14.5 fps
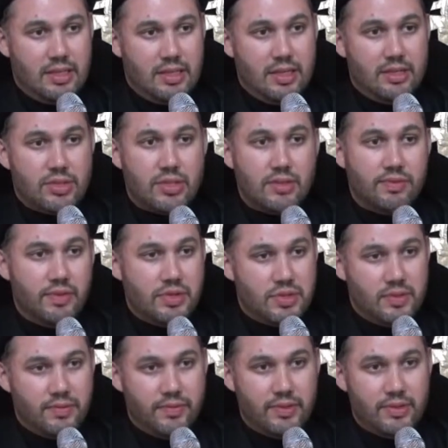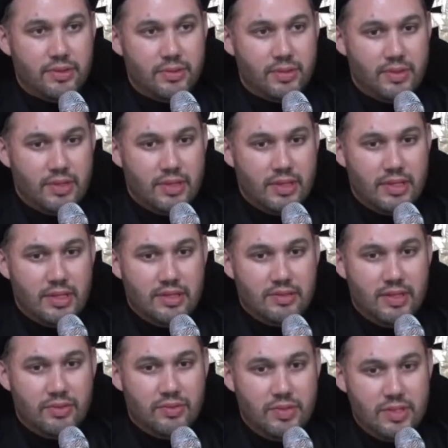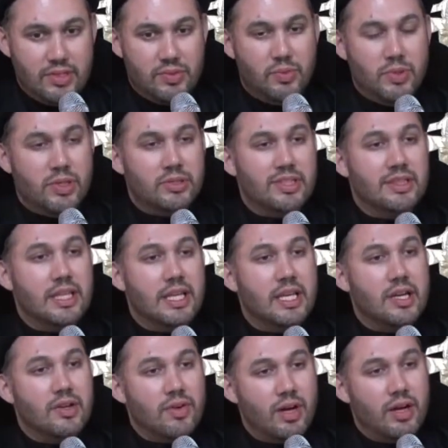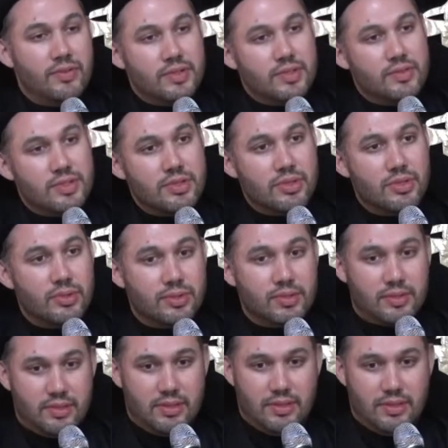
it's sufficient for you that this world and the hereafter is yours.